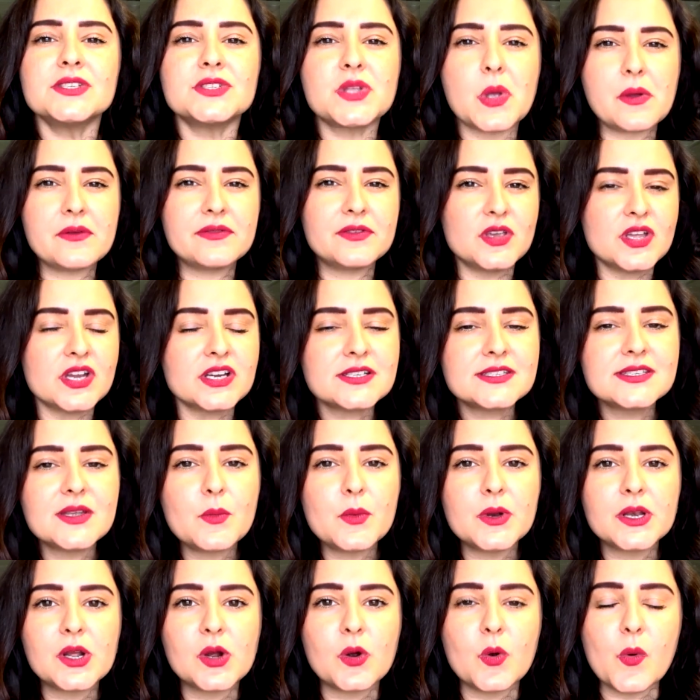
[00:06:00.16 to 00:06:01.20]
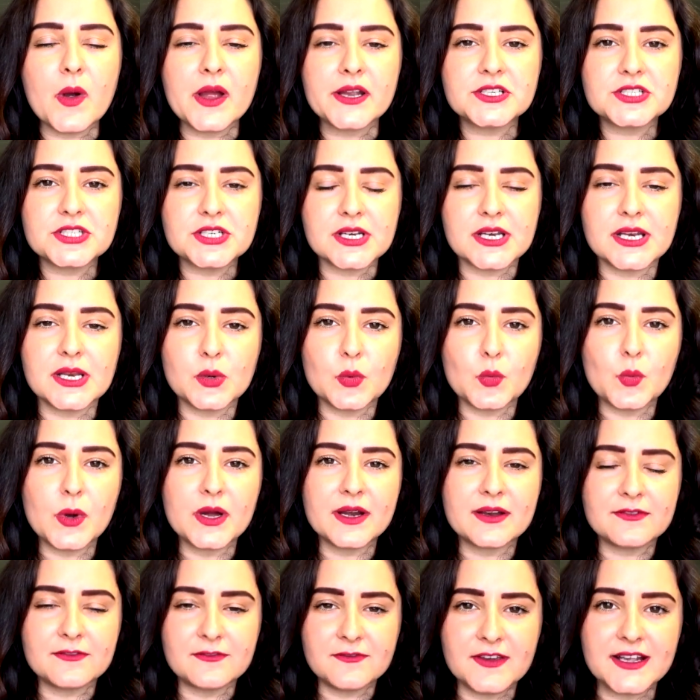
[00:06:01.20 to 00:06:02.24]
So if you hear someone questioning
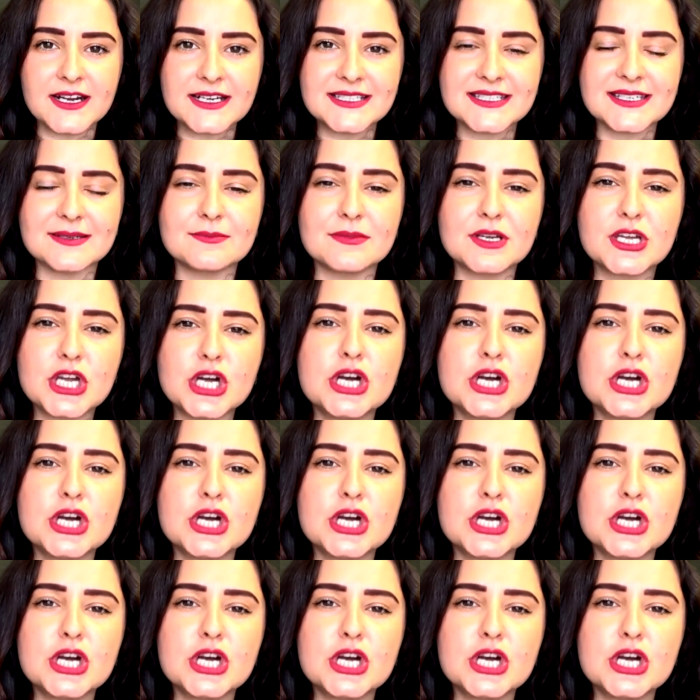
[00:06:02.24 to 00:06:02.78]
what a victim